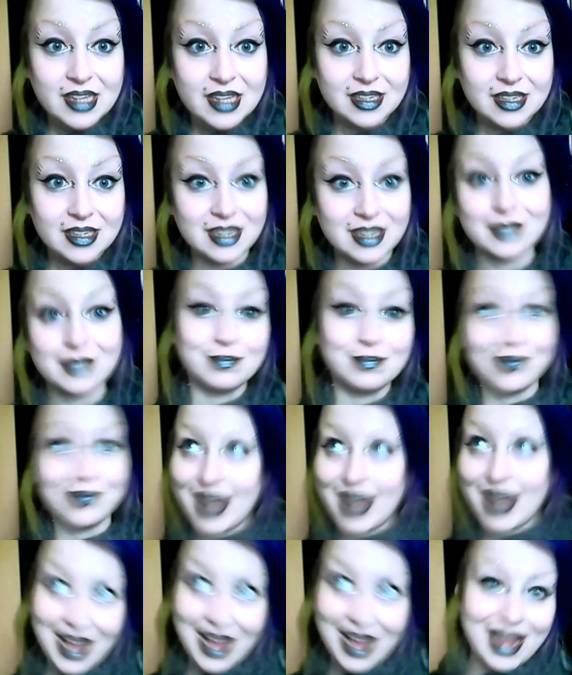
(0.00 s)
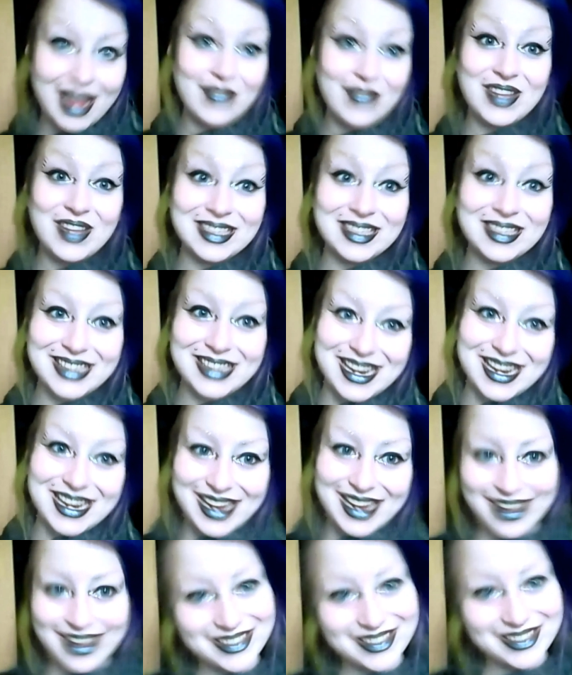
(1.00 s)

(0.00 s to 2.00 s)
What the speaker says: because I have the internet now, so